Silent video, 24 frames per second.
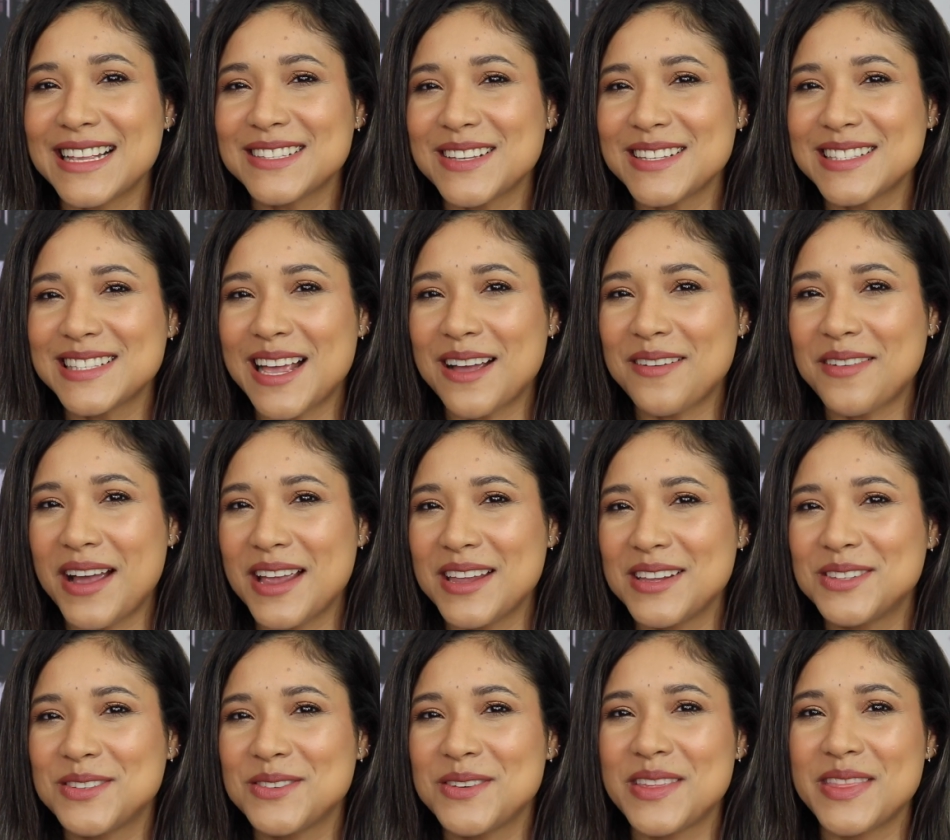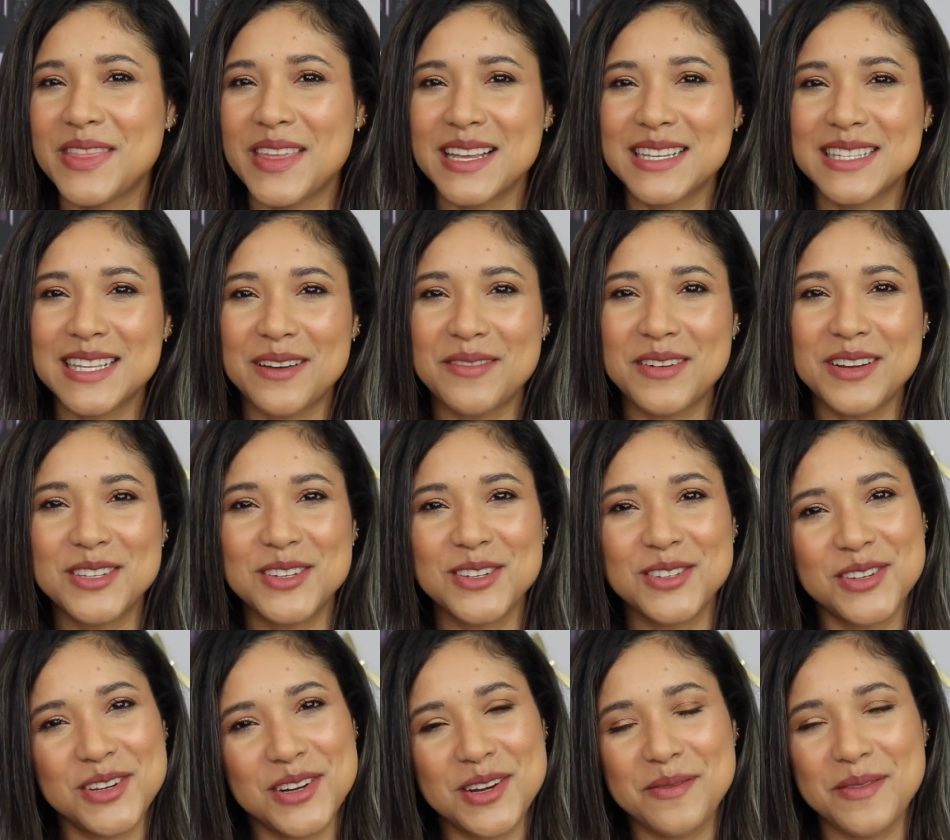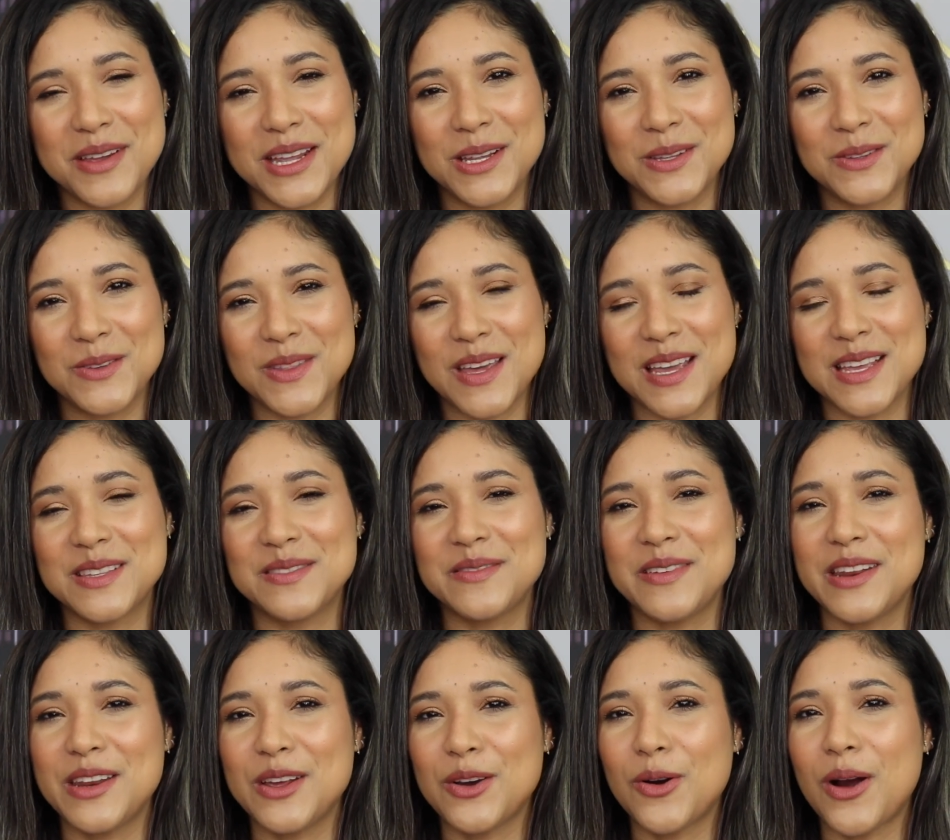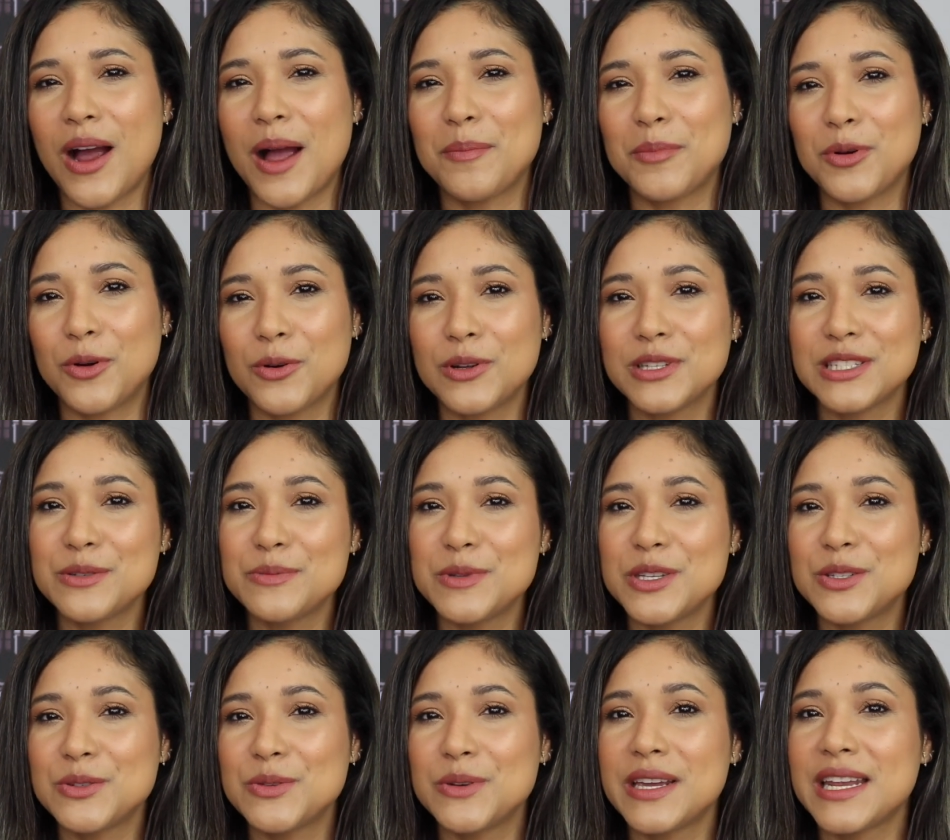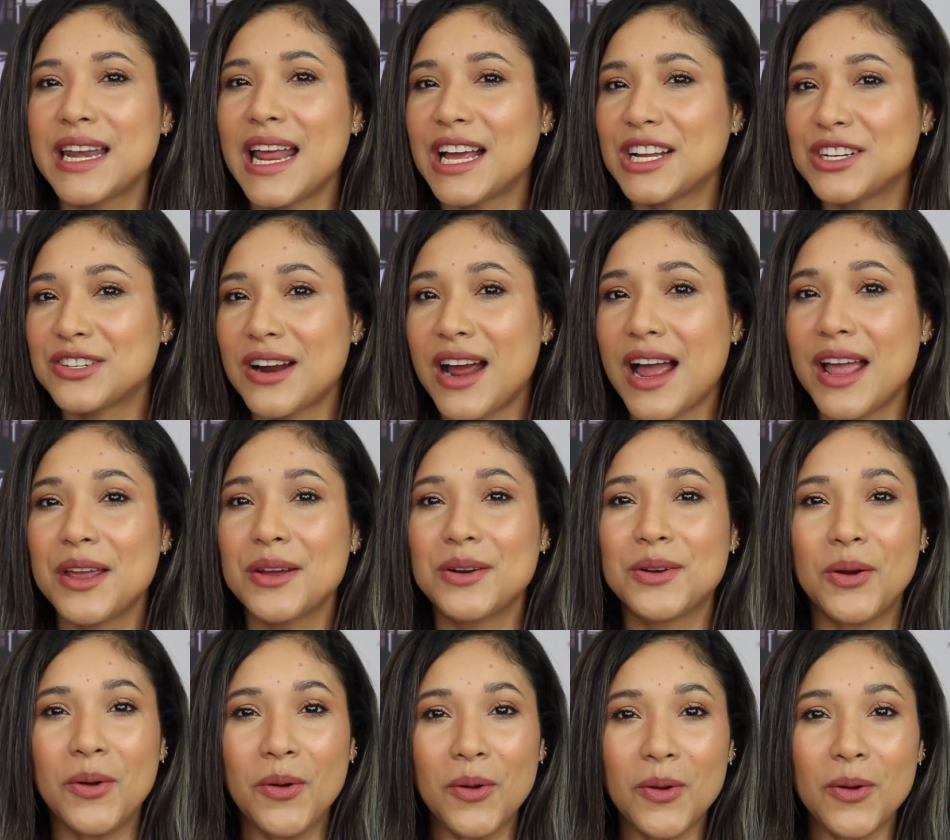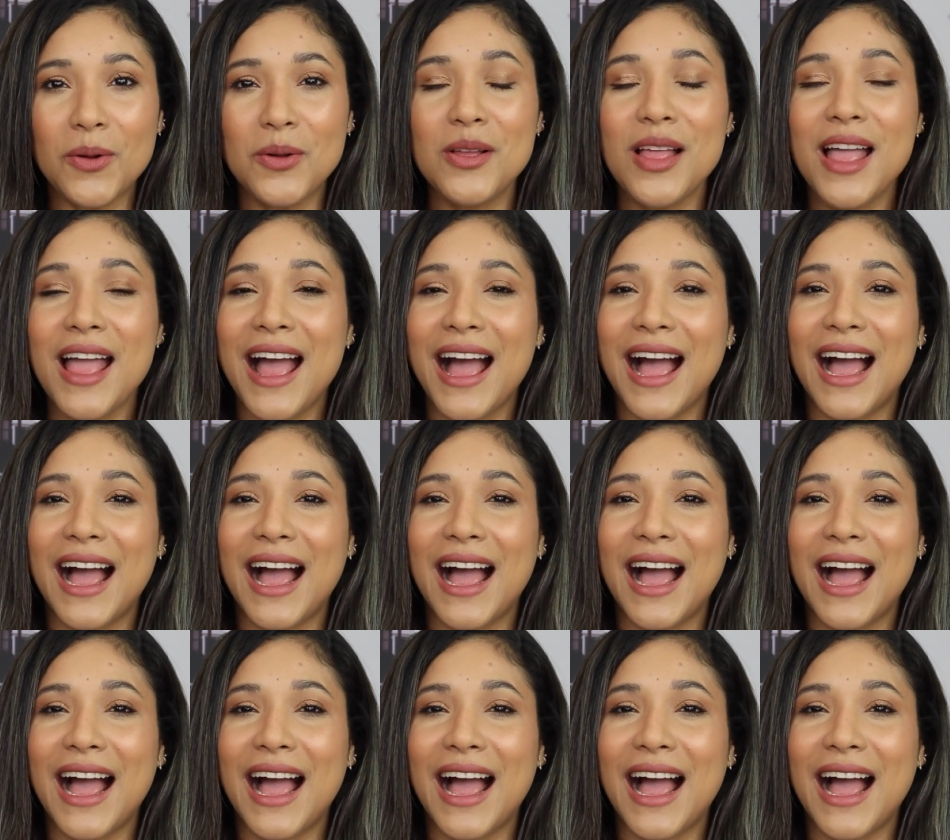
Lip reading: what's up? How are you doing? Thanks so much for joining me in today's video. I'm going to be doing a try on haul.